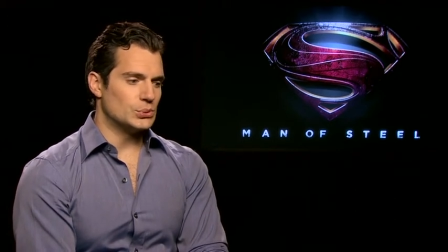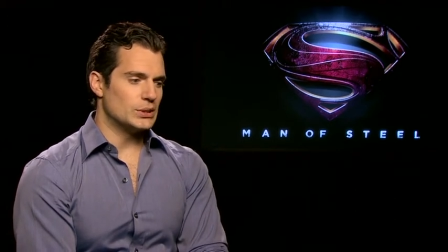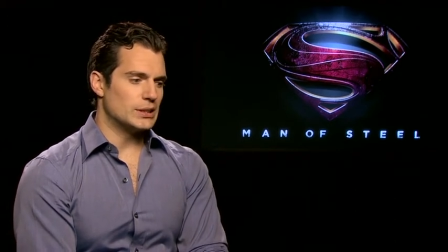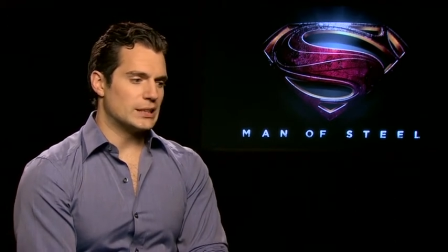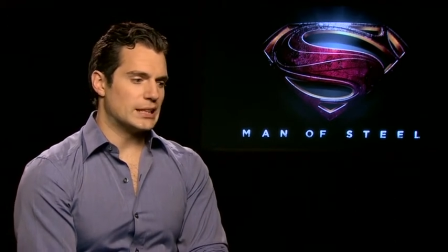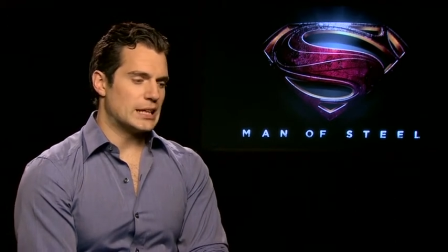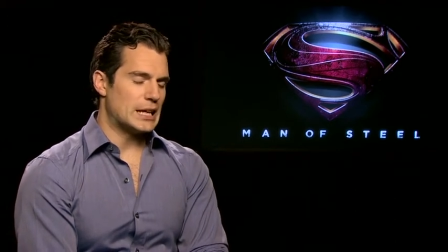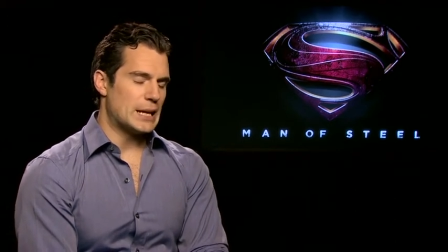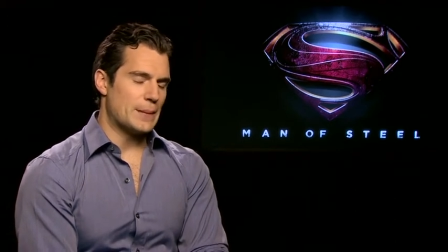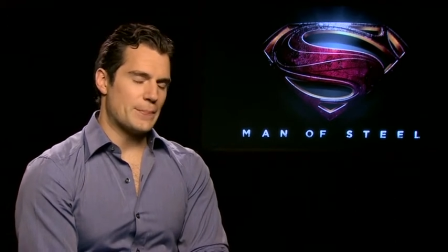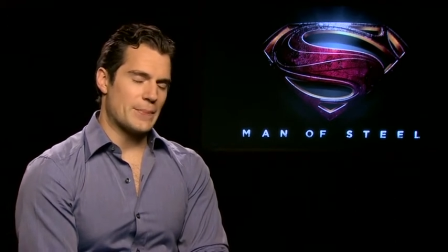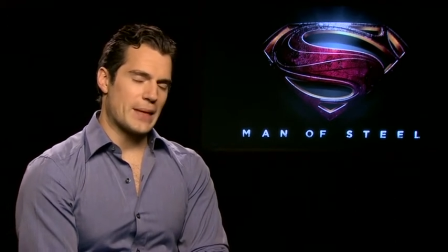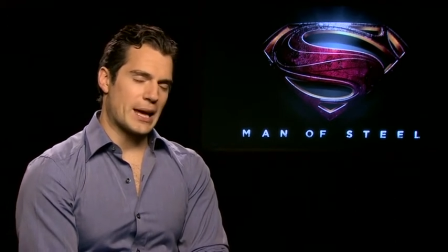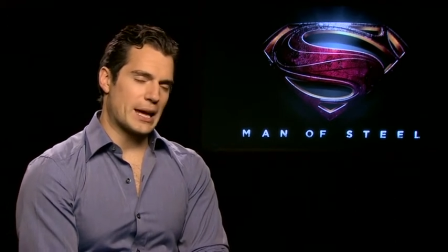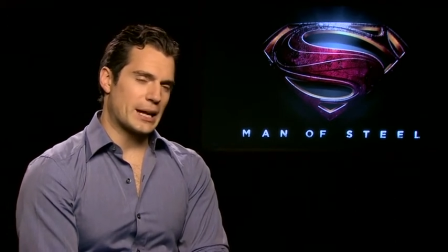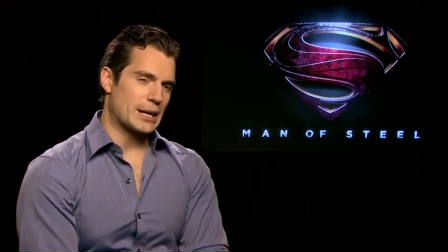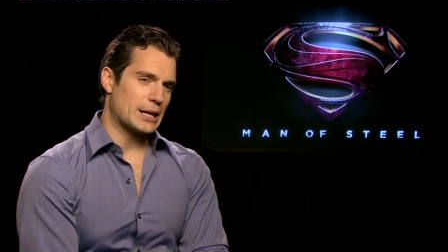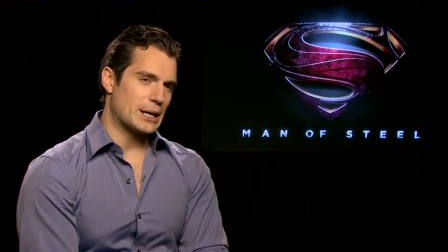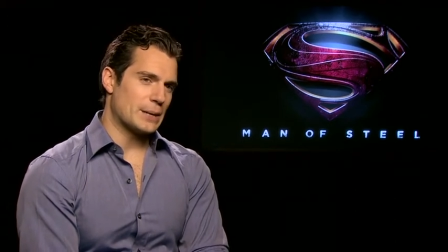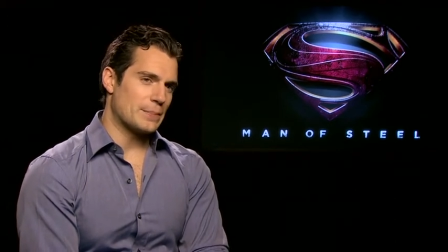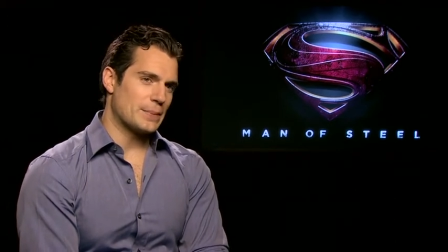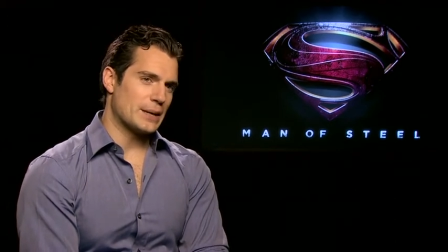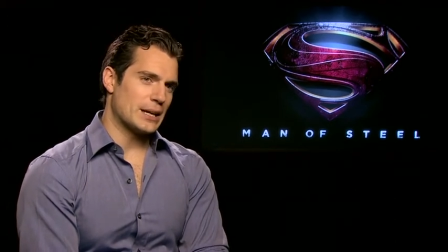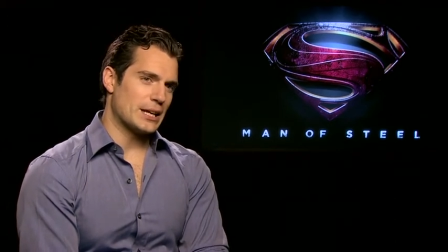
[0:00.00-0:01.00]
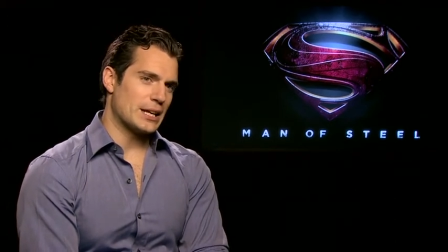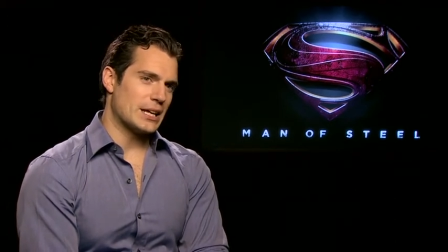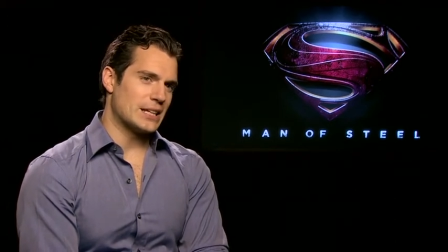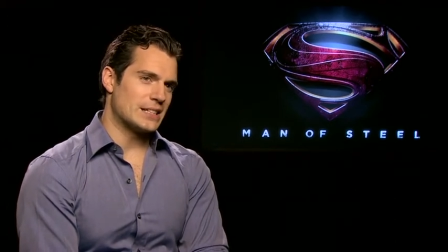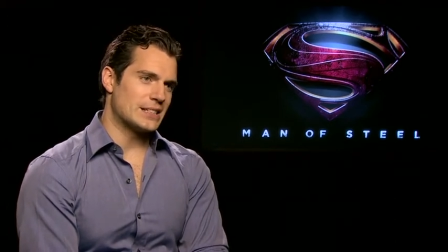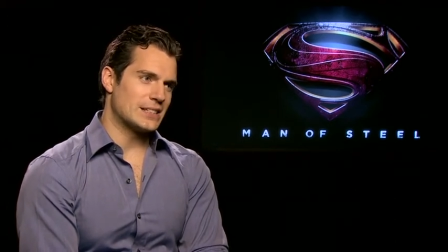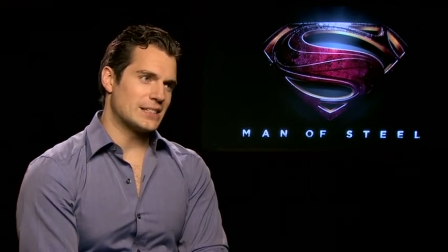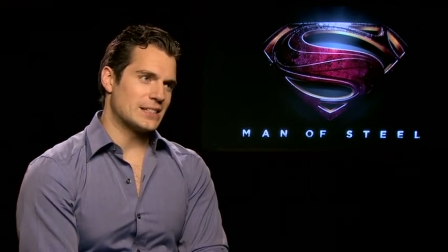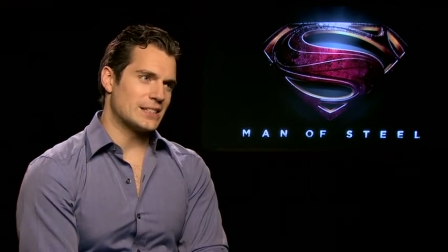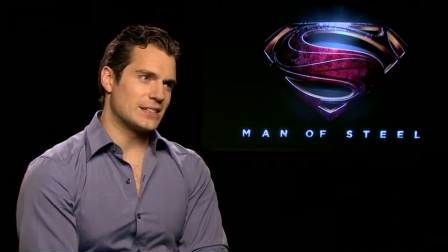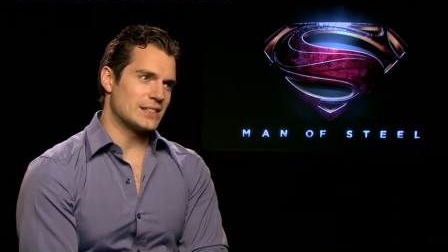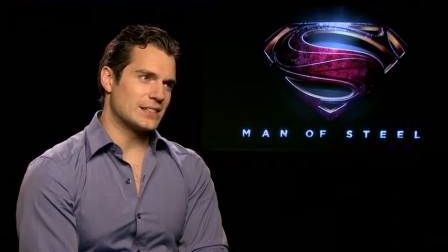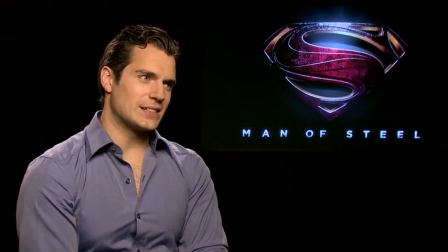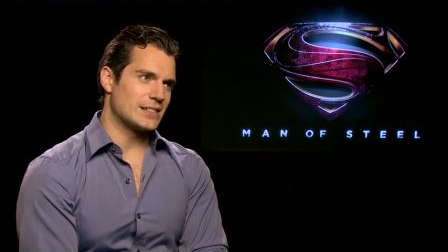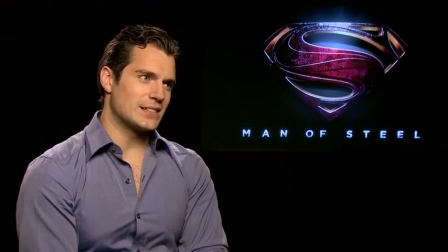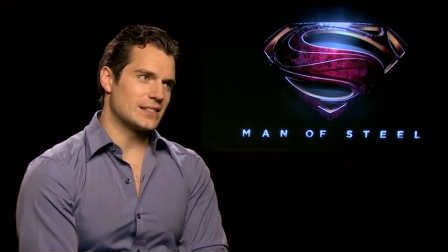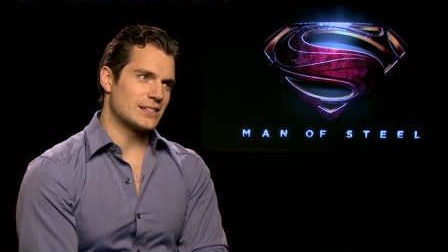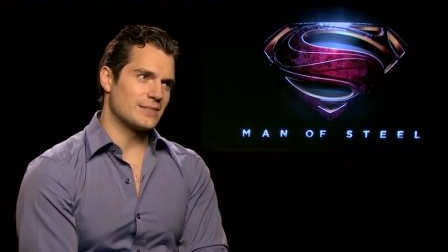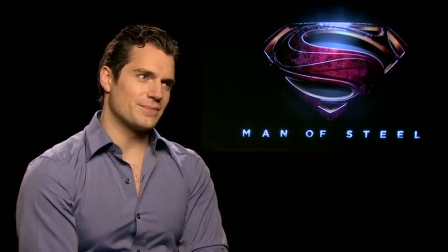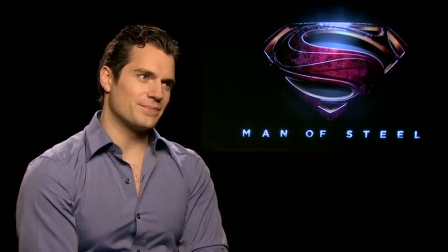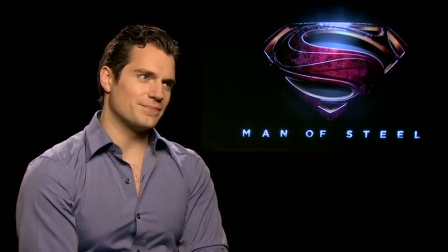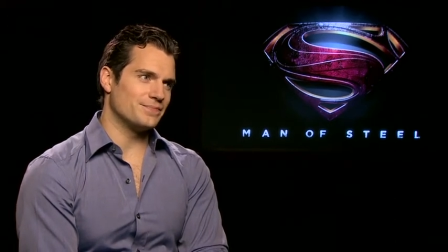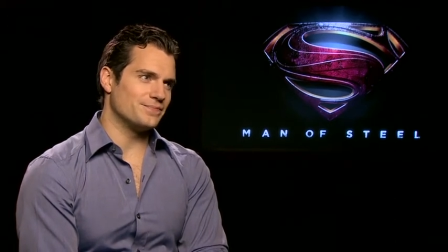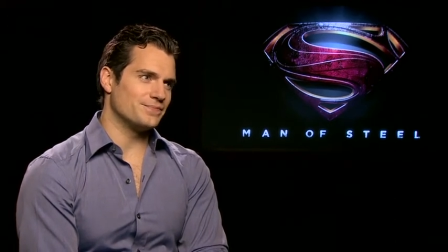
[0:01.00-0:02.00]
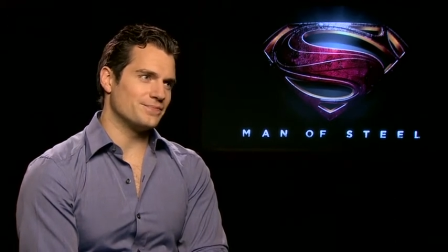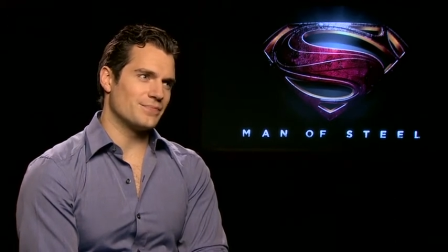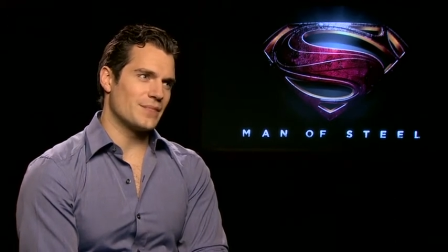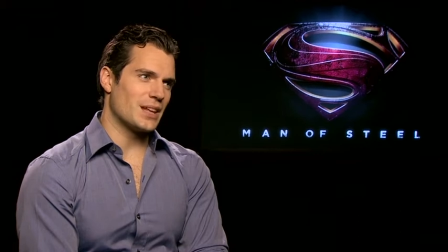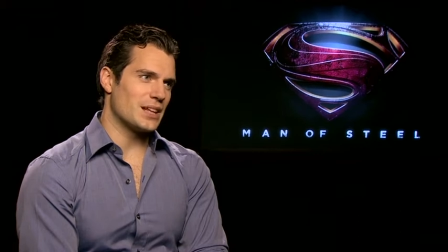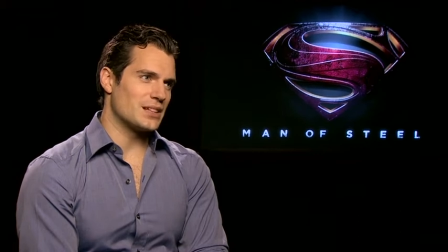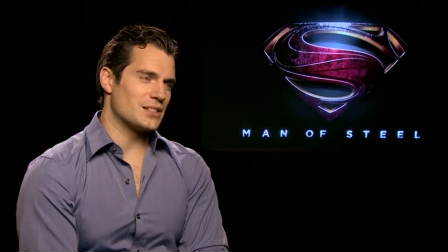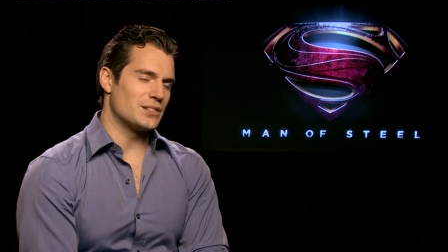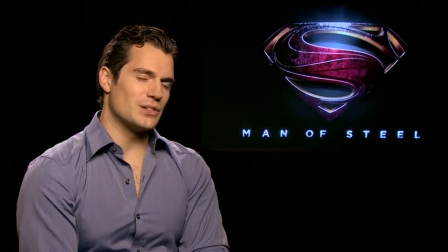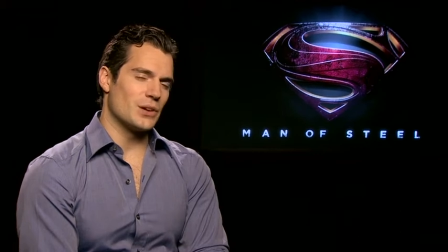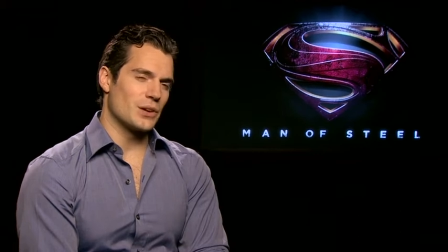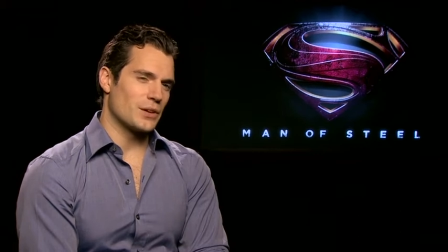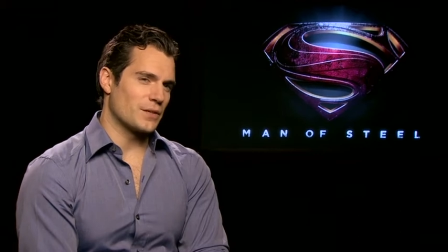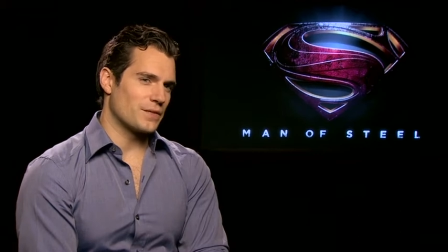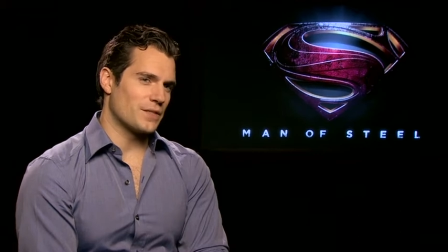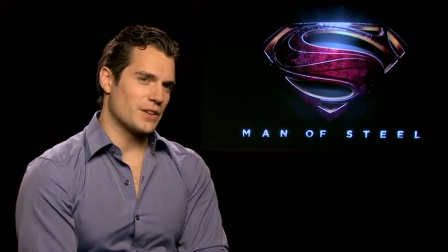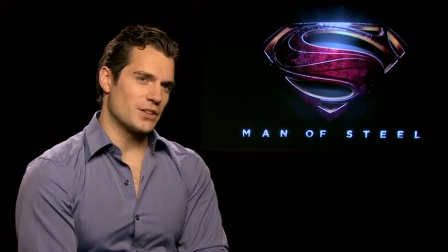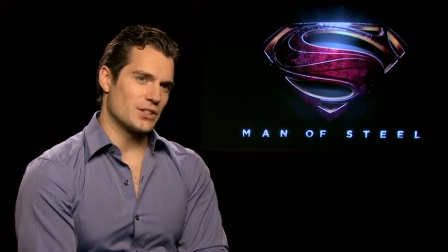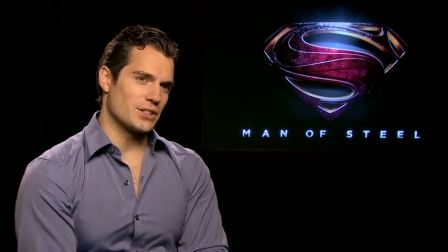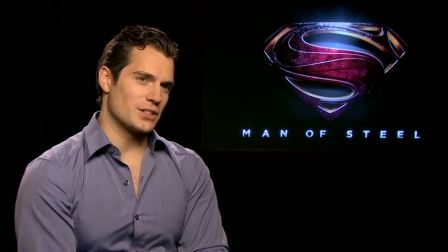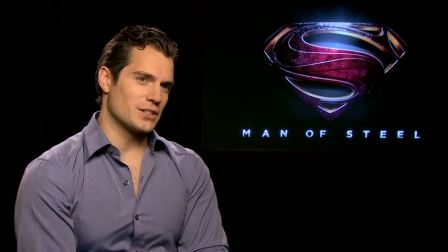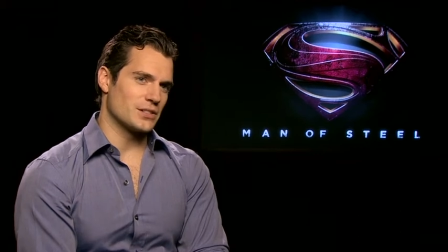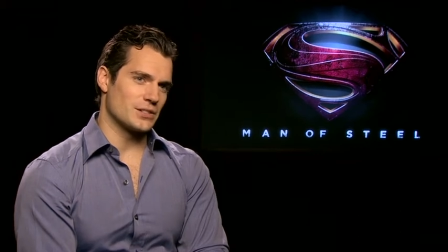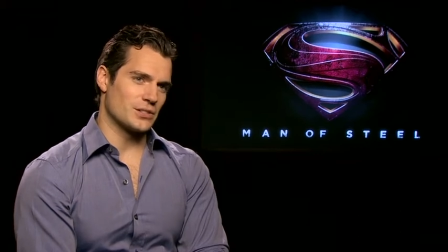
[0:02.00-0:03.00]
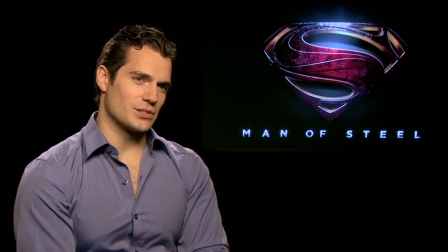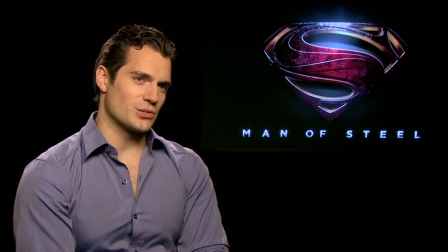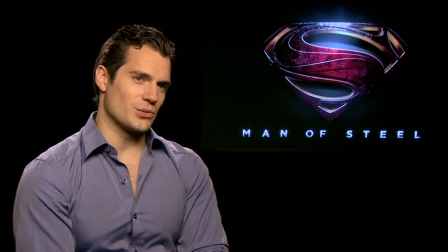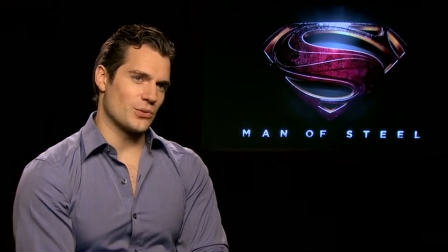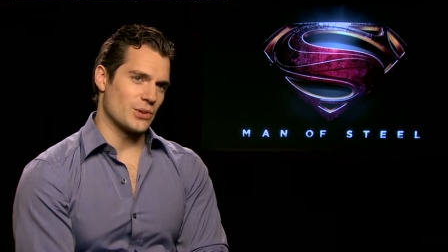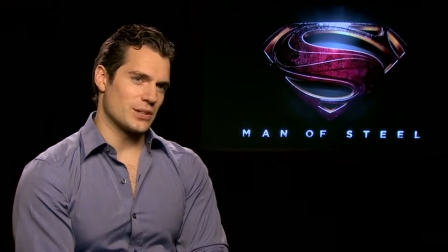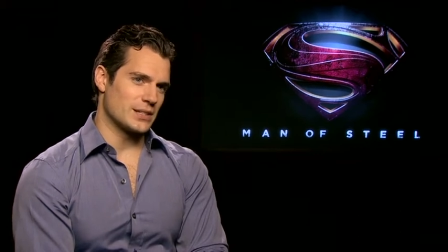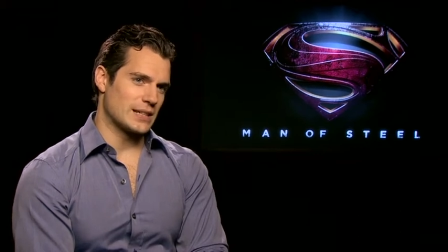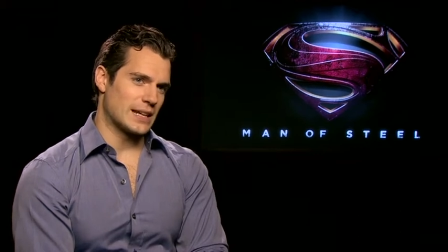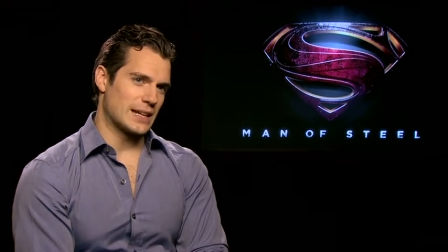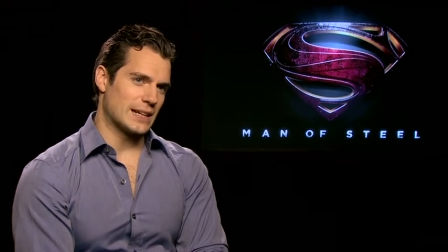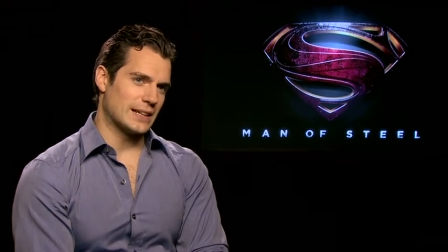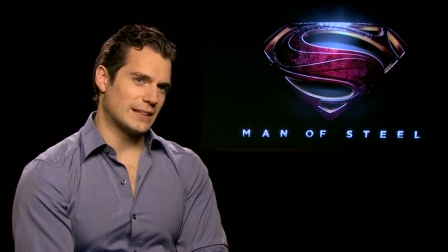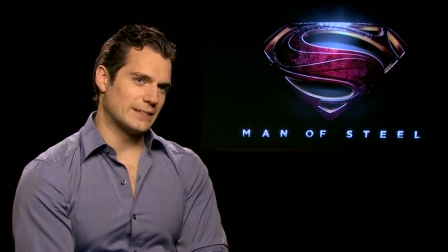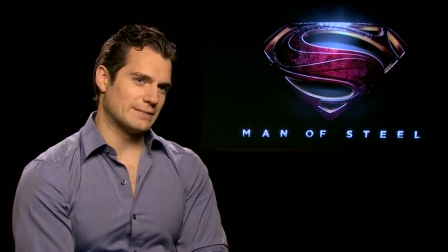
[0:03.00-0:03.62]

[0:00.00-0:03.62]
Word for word: keep that up, it's just, it's not efficient as a storyteller.